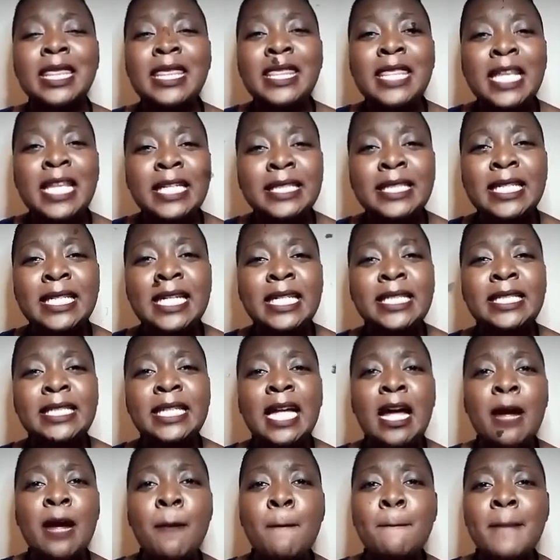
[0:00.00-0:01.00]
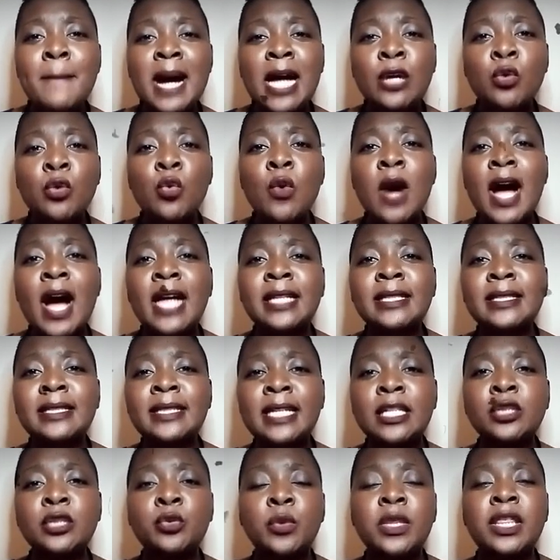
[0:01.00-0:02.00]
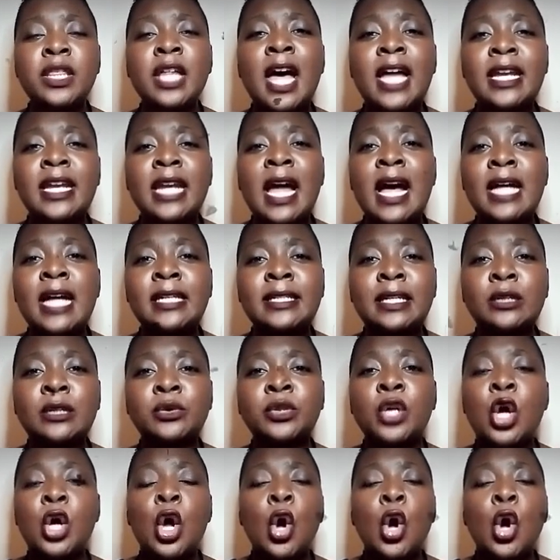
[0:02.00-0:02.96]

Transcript: This is a man who had sex with an adult.